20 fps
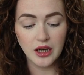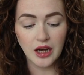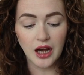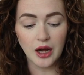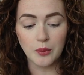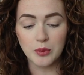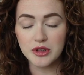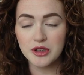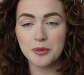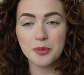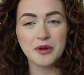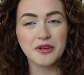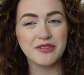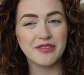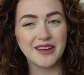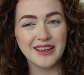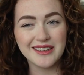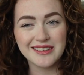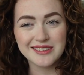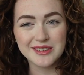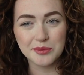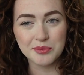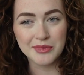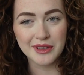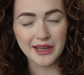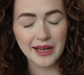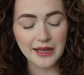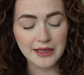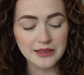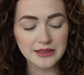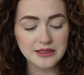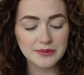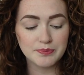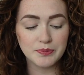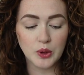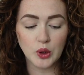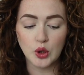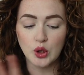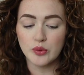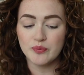I would have preferred something else,
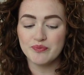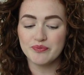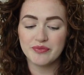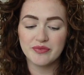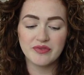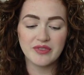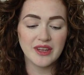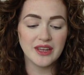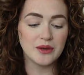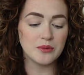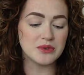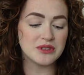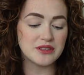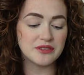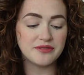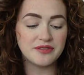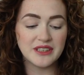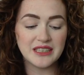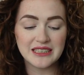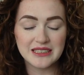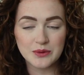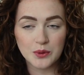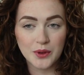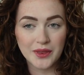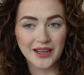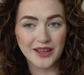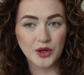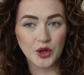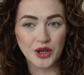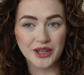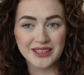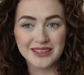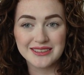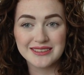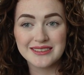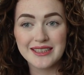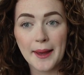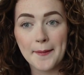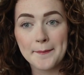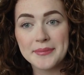but it was the first one that got
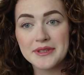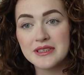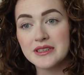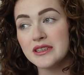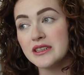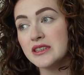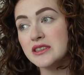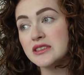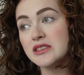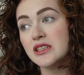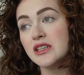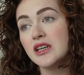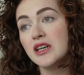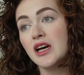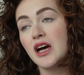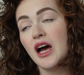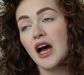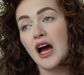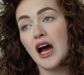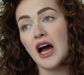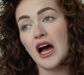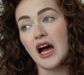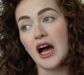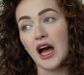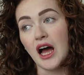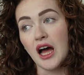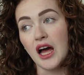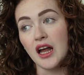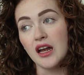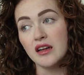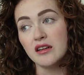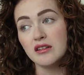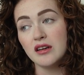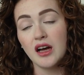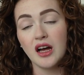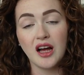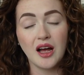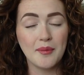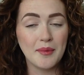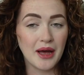accepted and
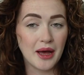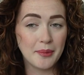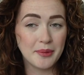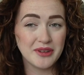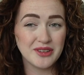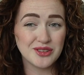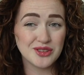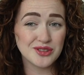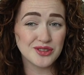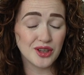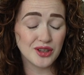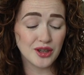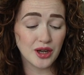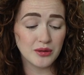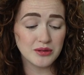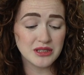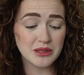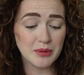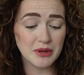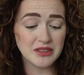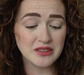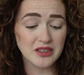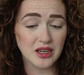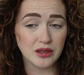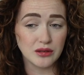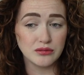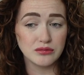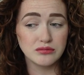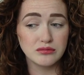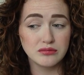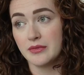I'm happy just not going to Moscow.